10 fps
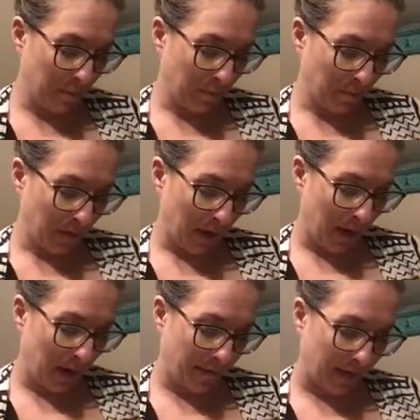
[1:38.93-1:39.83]
if
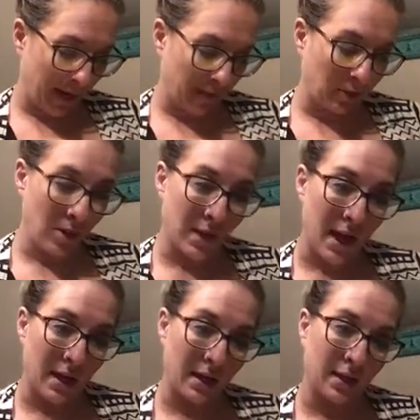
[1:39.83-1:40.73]
I look at
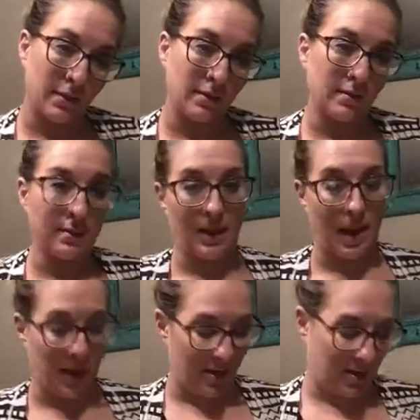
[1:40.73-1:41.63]
it and
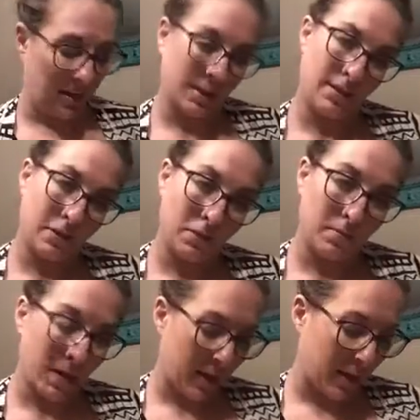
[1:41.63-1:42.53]
I tilt my head a
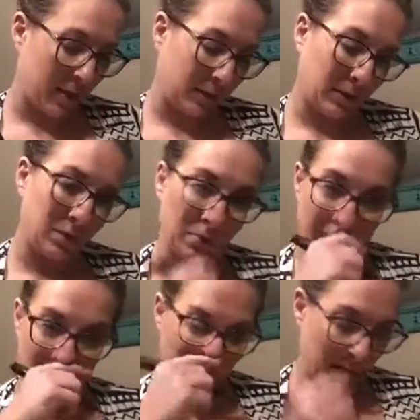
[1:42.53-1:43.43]
little bit,
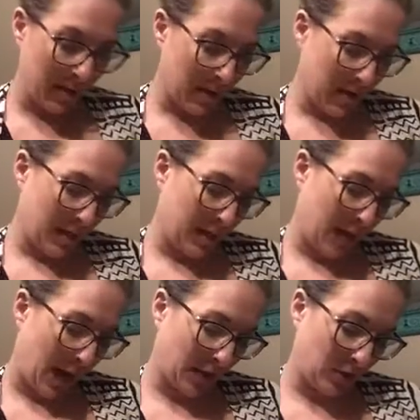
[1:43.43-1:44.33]
it
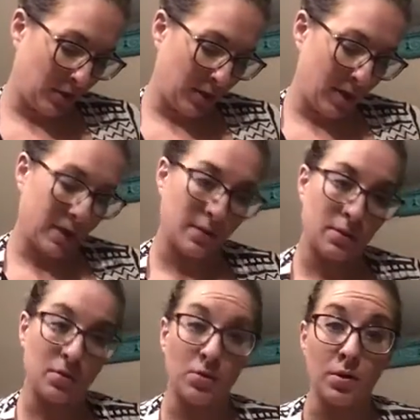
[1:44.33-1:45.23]
actually is a
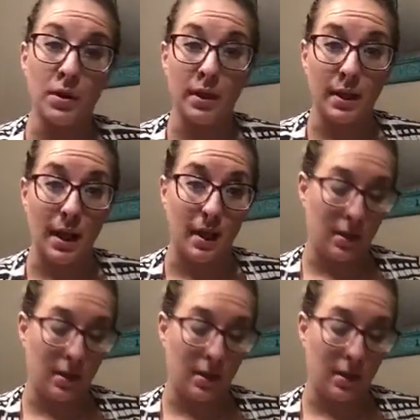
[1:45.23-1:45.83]
crooked L.